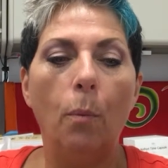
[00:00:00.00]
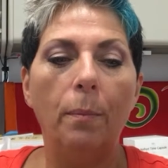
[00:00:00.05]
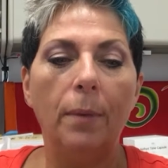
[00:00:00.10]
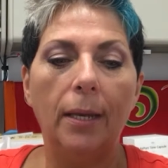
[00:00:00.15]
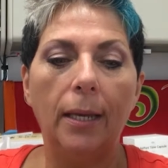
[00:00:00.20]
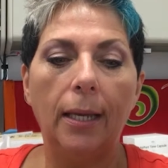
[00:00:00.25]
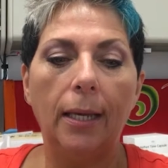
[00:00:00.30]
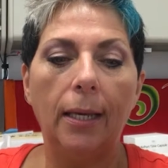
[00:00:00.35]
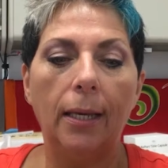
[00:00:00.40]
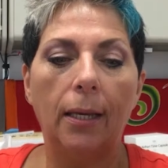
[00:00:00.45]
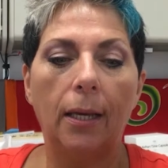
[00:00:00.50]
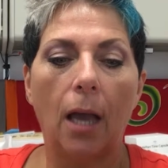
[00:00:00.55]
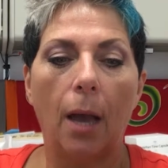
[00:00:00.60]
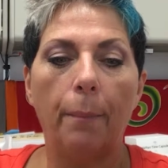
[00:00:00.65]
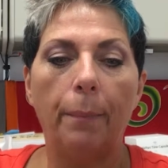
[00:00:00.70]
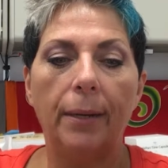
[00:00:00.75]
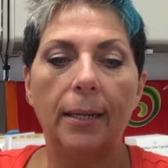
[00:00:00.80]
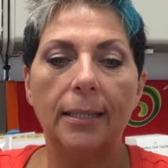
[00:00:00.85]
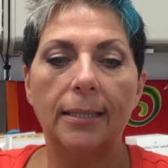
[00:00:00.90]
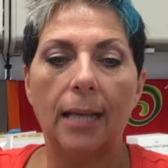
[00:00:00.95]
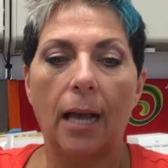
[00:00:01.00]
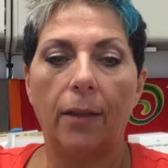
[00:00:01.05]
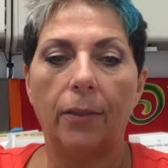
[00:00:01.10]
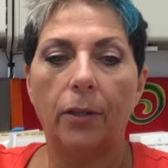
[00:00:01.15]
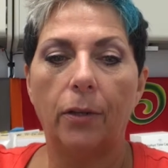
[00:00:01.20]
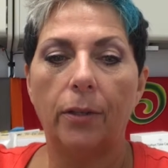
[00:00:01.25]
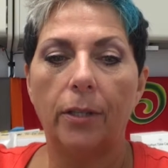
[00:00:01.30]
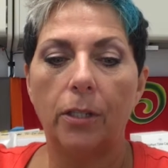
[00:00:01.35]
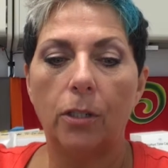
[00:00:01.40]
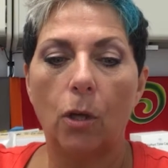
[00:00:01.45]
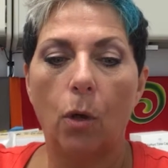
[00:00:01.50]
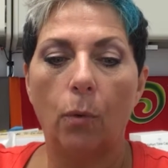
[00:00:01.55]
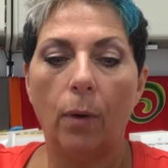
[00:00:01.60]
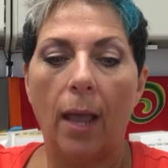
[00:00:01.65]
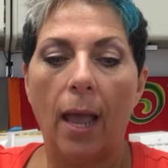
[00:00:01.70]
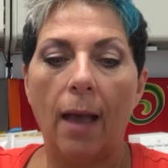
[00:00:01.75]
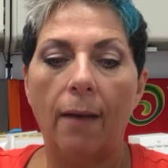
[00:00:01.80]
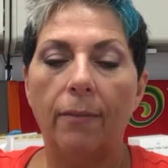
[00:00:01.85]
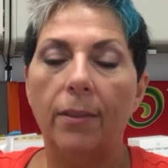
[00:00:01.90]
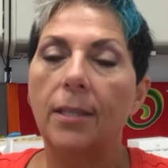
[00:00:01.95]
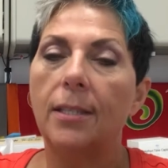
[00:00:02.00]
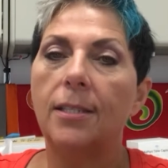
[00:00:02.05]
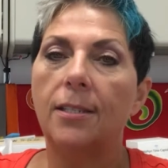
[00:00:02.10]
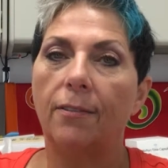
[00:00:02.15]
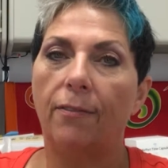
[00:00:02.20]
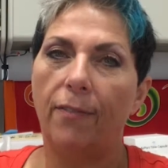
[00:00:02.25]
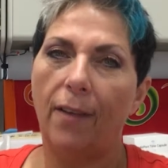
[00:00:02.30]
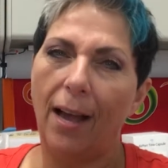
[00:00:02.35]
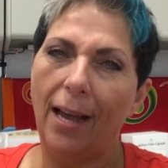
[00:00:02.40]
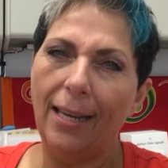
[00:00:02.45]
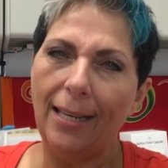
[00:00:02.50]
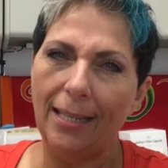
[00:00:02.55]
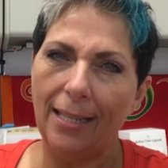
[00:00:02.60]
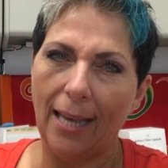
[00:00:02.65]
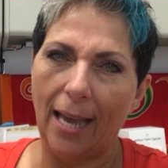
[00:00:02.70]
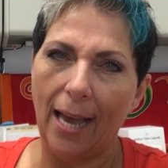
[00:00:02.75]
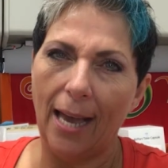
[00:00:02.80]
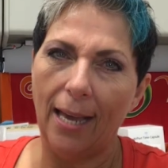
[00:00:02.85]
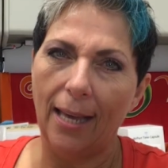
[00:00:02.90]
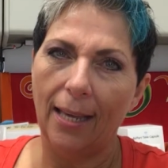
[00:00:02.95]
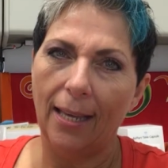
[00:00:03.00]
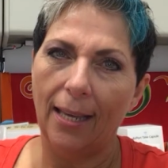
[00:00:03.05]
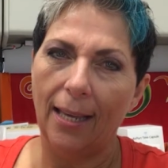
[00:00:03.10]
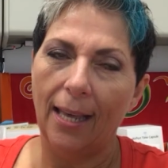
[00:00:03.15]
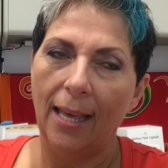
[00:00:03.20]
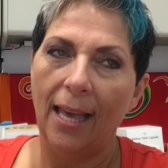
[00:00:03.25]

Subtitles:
many companies out there that don't have this defined yet.